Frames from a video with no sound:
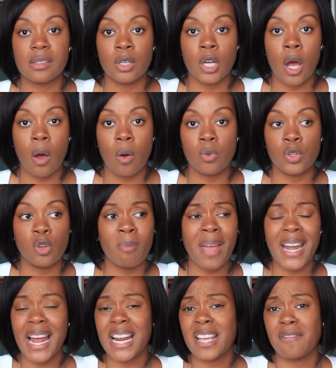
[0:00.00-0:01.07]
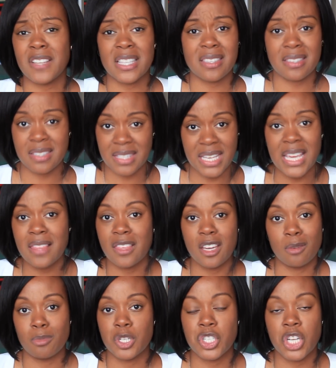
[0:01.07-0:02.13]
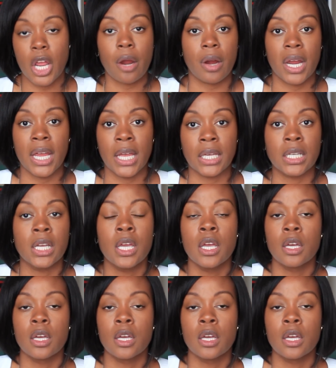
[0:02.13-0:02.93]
you know, you may not even see them sharing